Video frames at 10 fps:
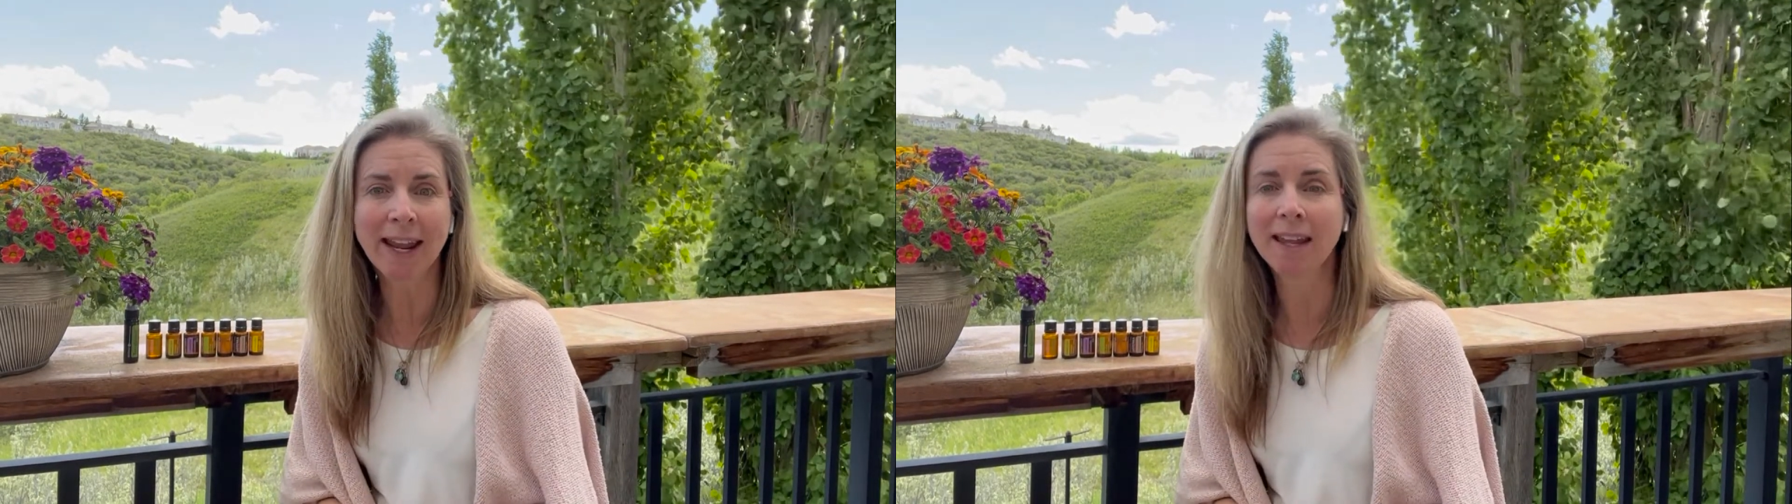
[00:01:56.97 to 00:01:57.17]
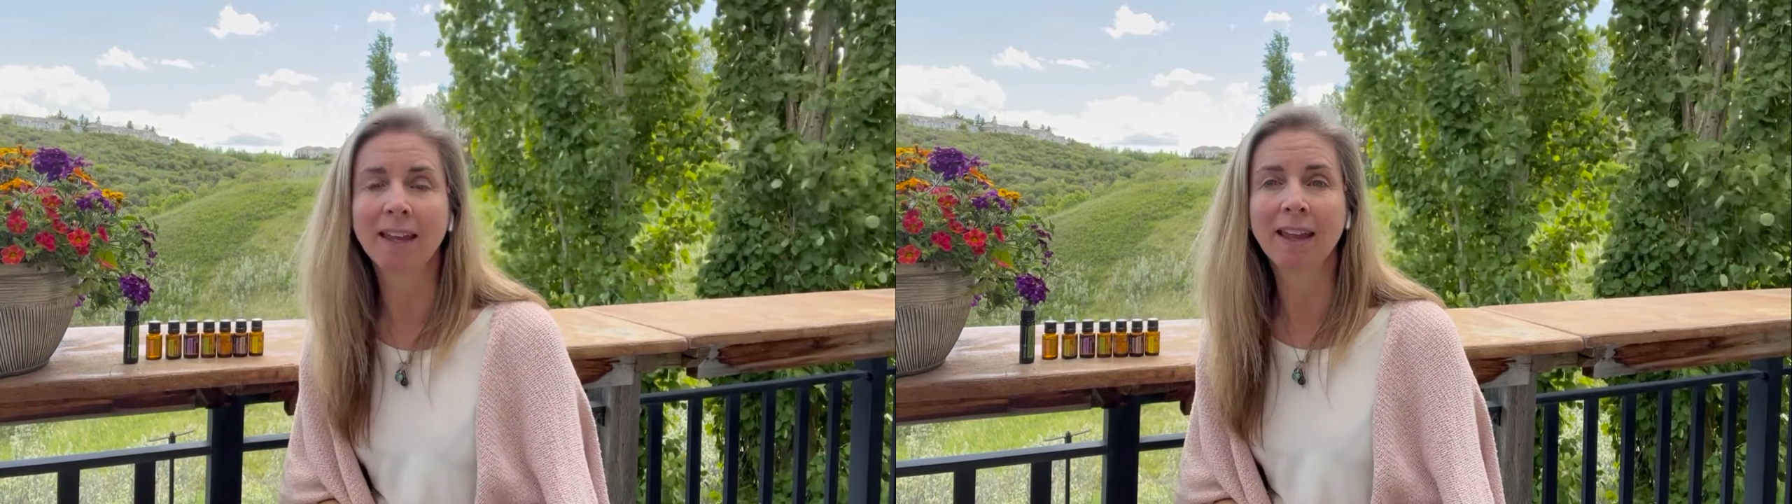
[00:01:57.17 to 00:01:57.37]

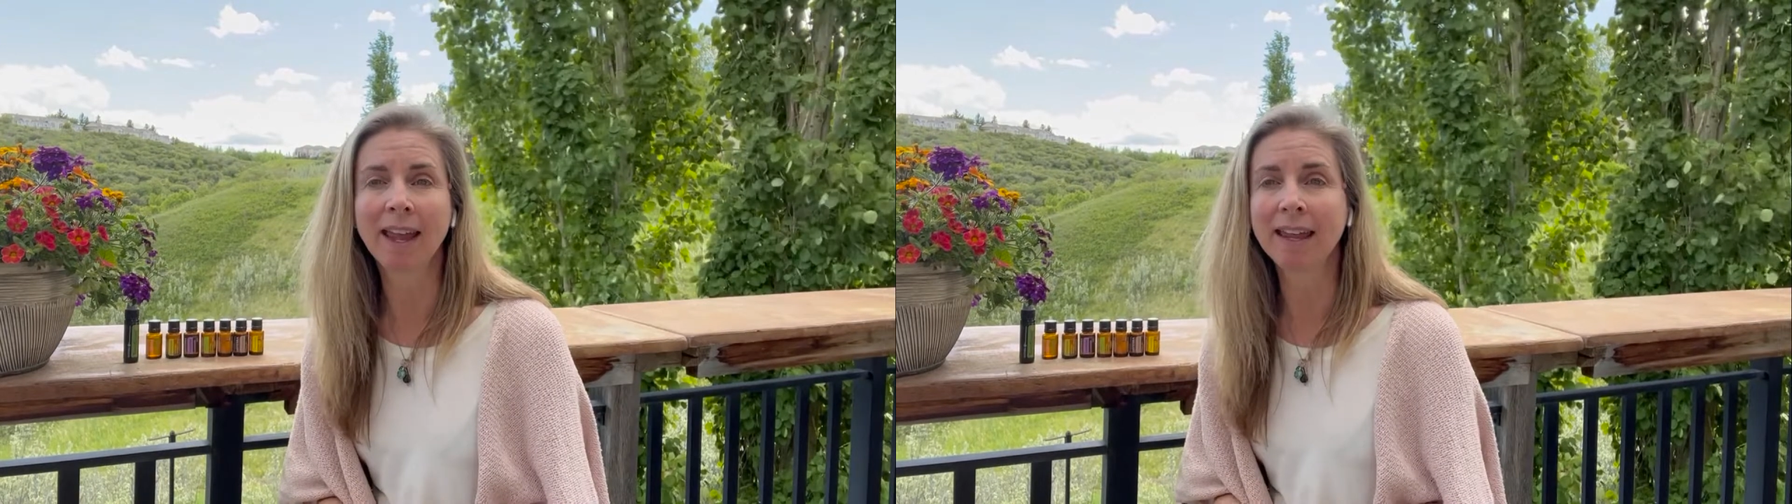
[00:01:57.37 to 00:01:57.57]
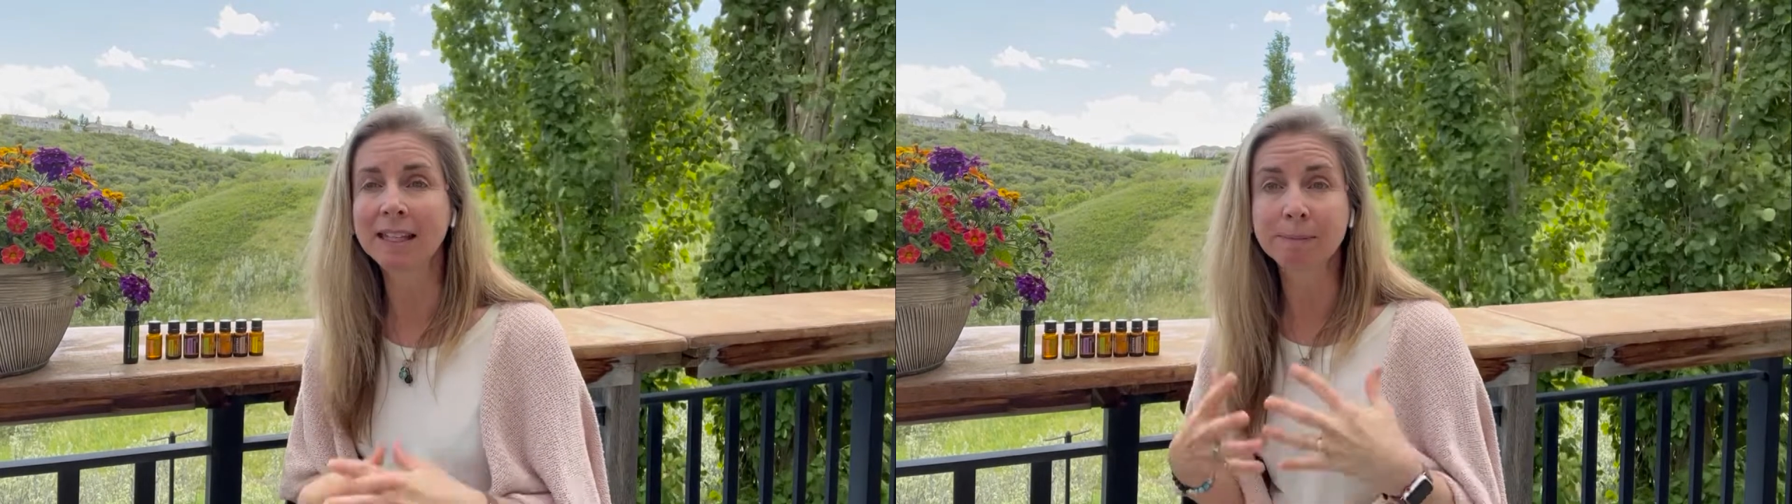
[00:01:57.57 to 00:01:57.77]

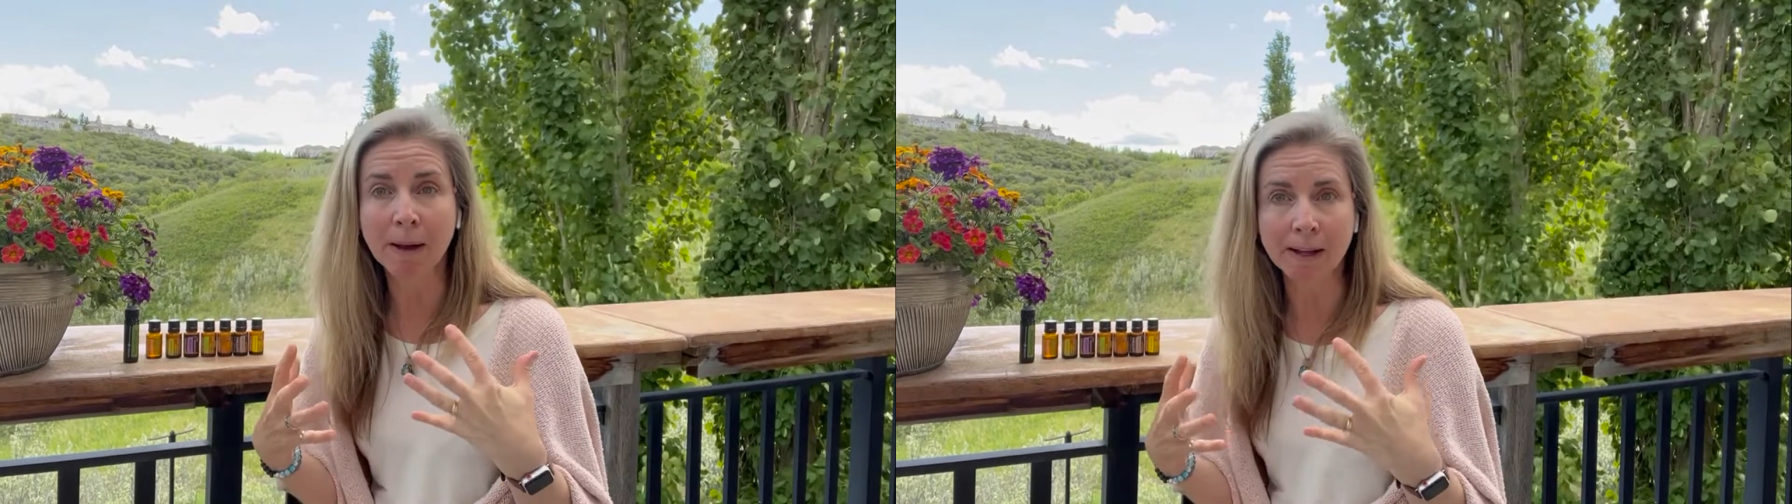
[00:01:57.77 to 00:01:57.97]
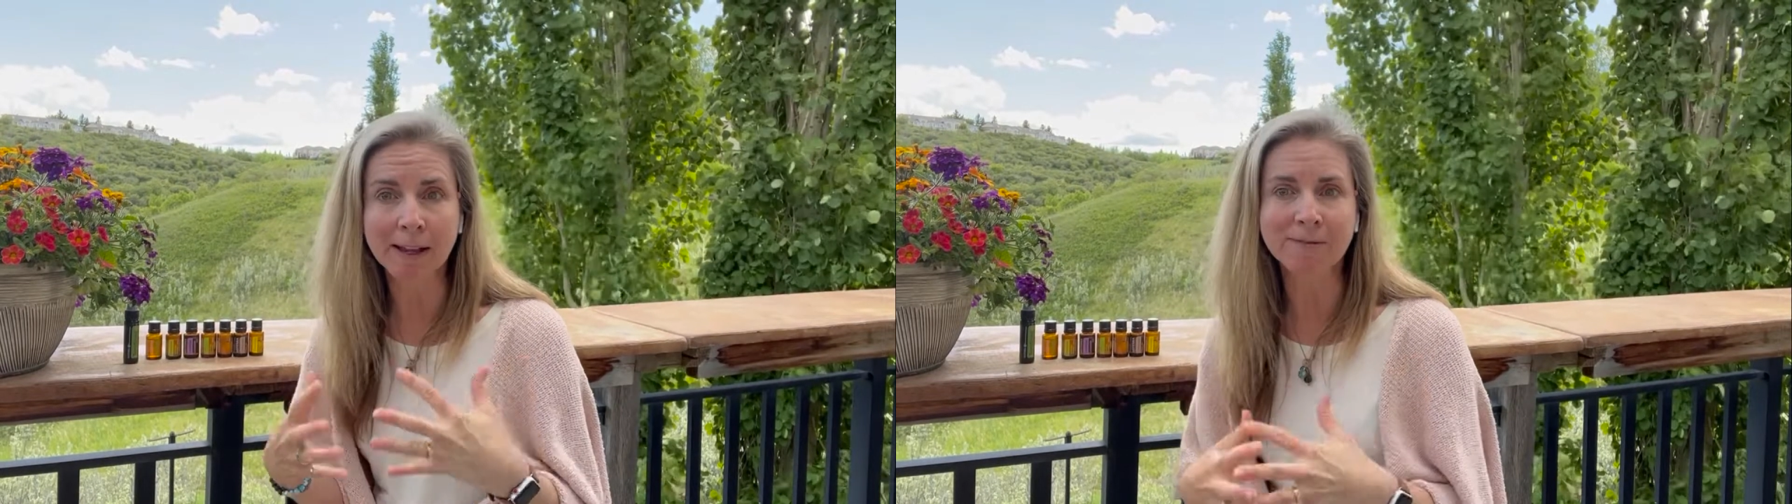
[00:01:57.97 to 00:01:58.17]
aka it's
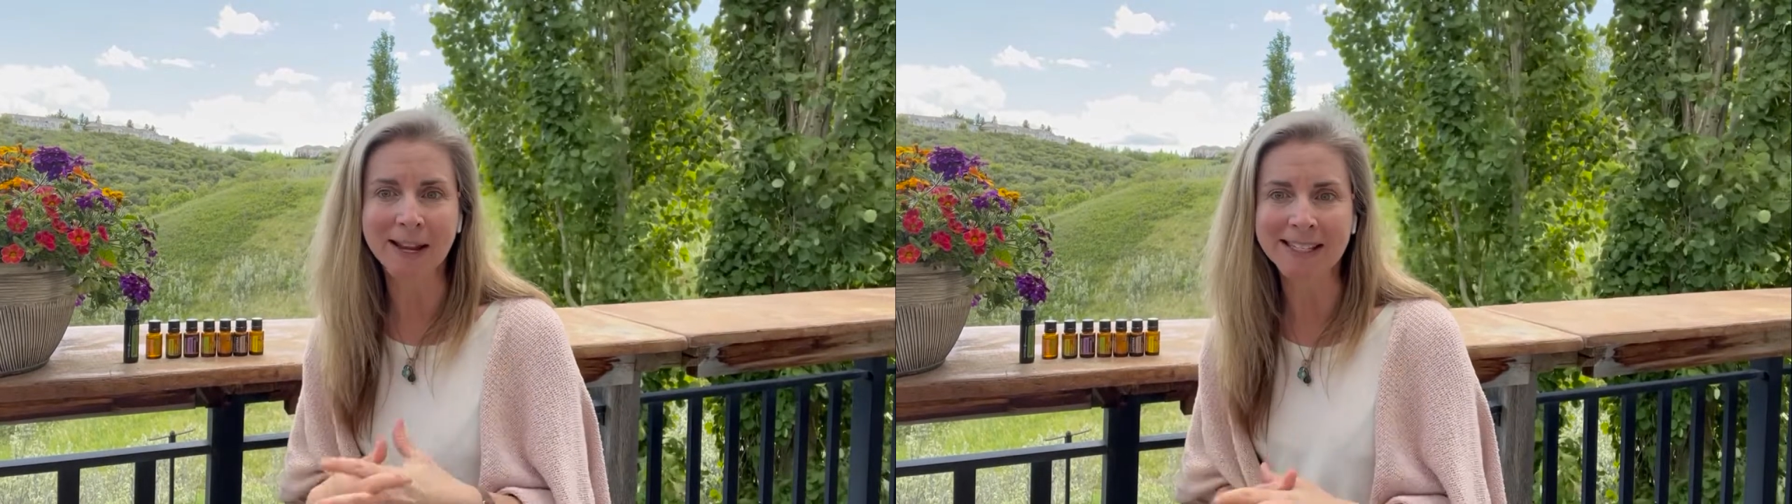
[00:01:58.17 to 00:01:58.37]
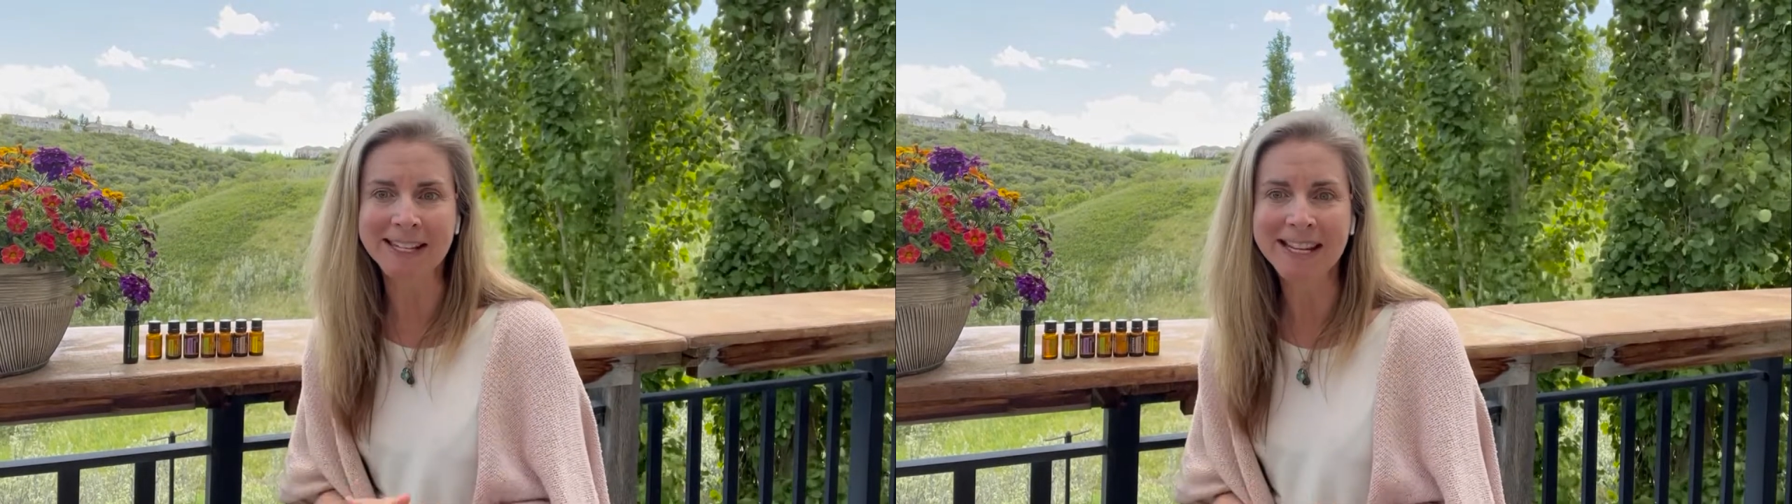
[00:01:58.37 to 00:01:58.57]
bug
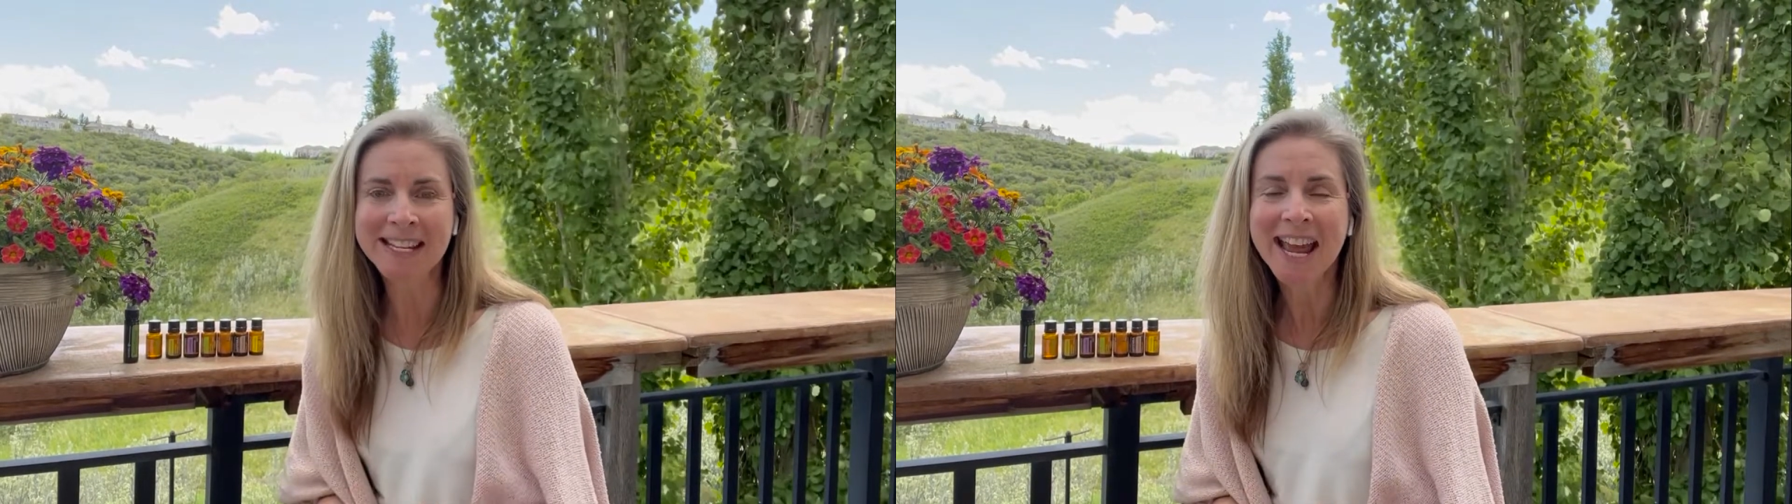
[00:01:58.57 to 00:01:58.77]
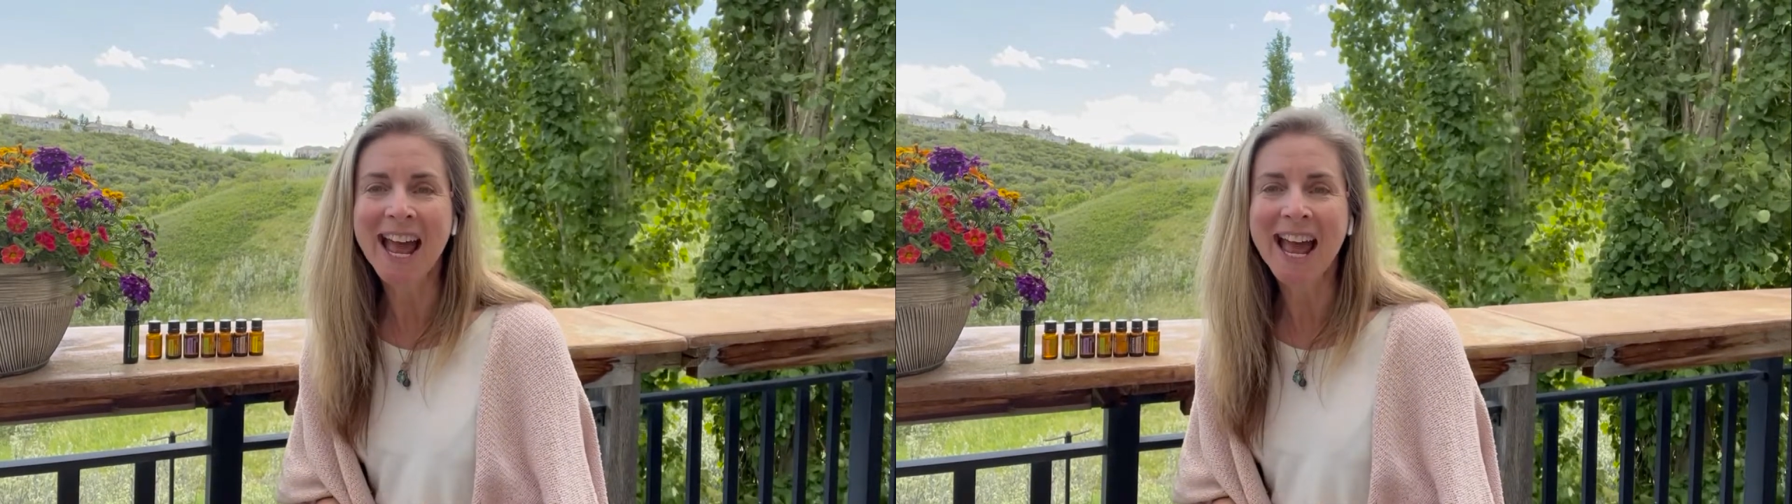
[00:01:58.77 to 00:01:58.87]
infested,